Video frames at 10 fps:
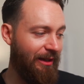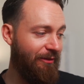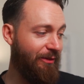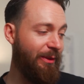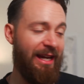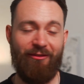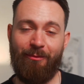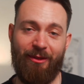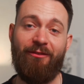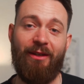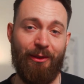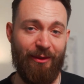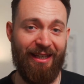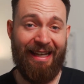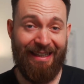if you haven't been
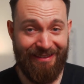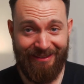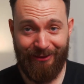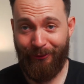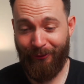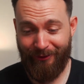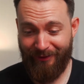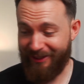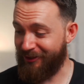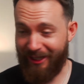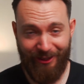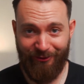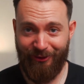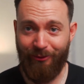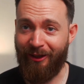following Cuts or this channel
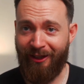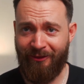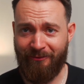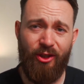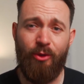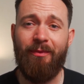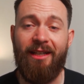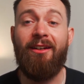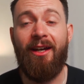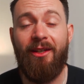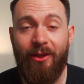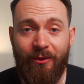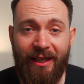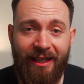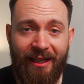for a while, you might not know
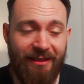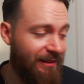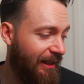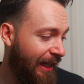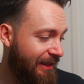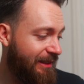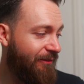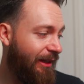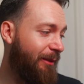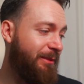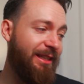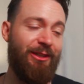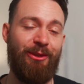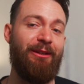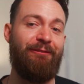that Cuts has developed
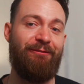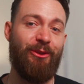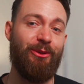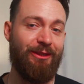into a full